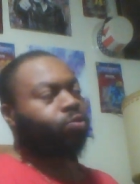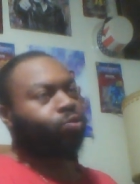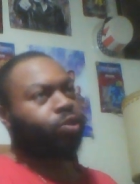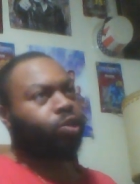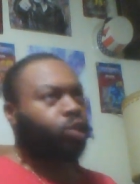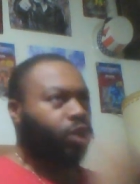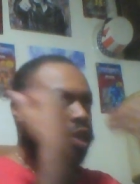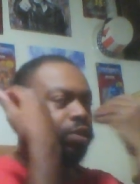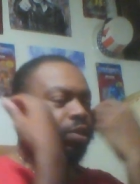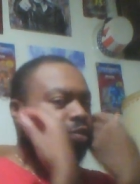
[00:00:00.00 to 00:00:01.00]
When he
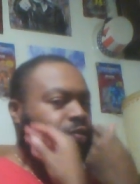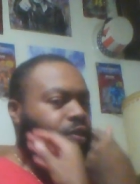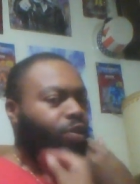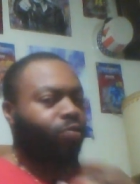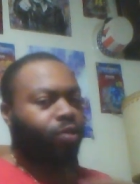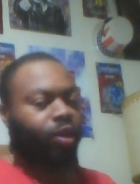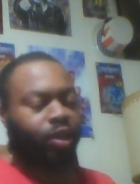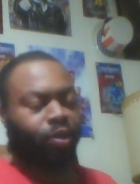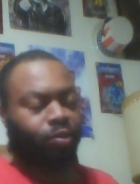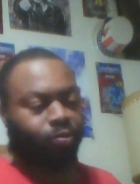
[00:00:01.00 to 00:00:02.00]
shaved his face right
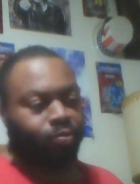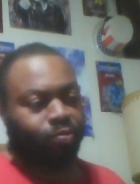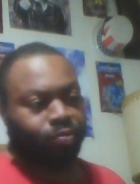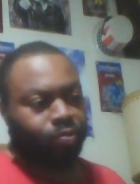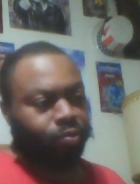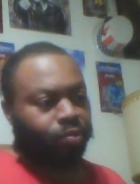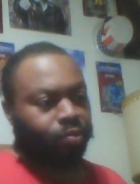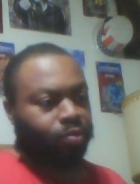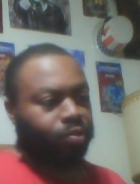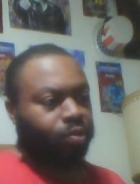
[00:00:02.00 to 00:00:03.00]
here.
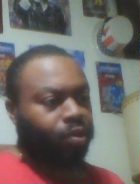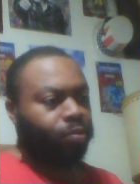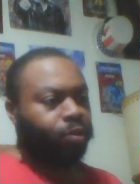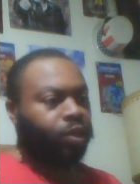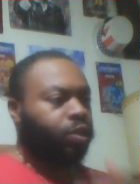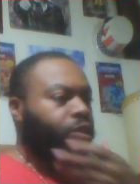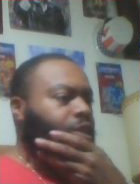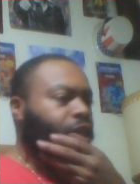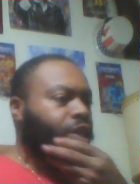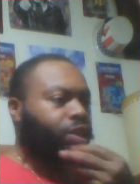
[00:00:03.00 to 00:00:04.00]
But other
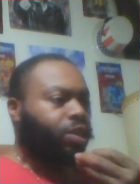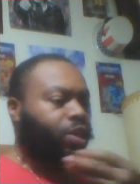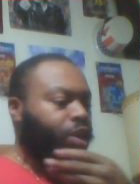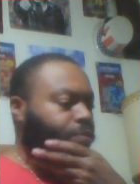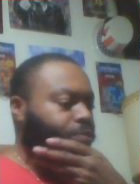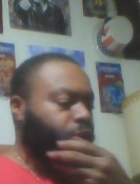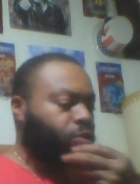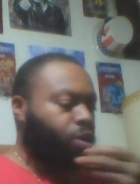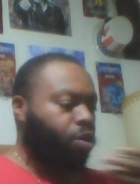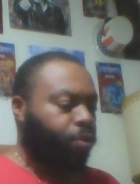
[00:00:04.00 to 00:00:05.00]
than that, he's had a
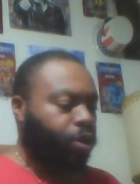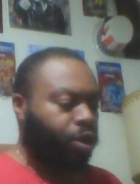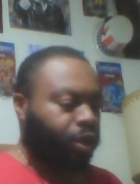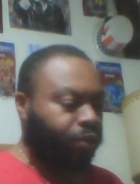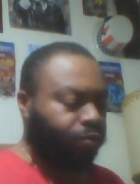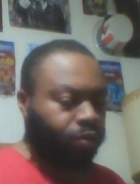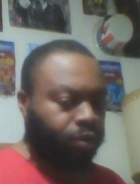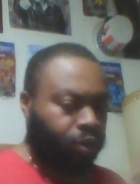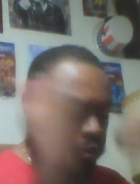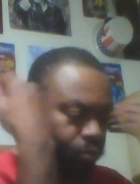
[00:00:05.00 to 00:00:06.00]
beard all my life.
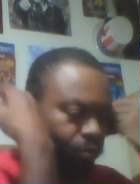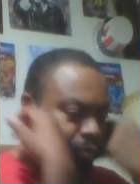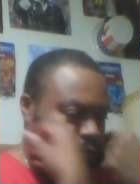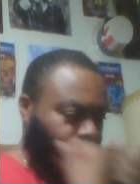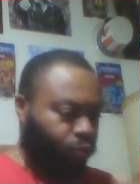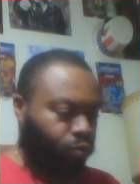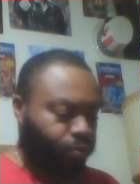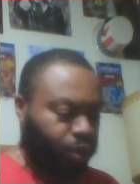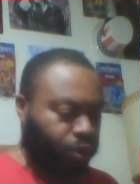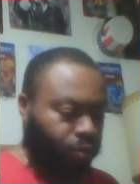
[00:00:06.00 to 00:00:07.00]
You know, full
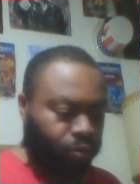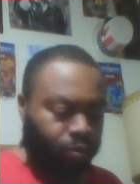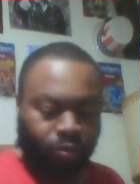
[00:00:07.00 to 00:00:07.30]
beard.